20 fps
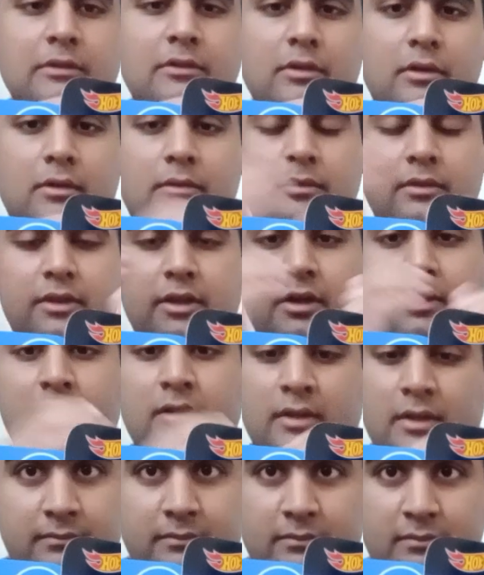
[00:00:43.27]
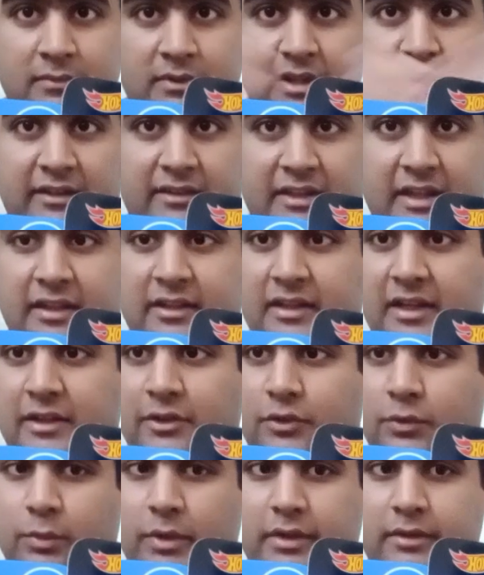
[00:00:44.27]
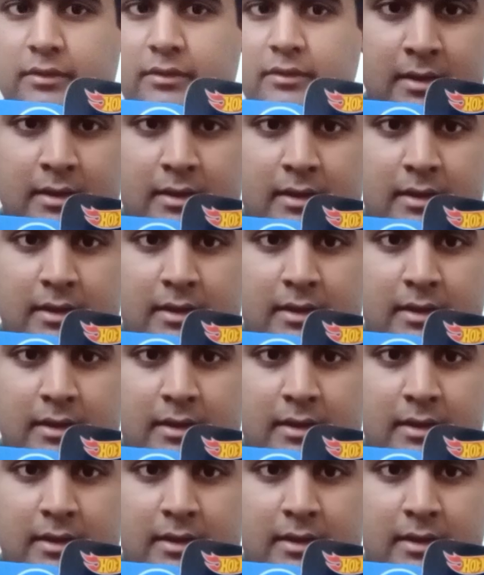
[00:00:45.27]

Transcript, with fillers: So yeah, let's get into it.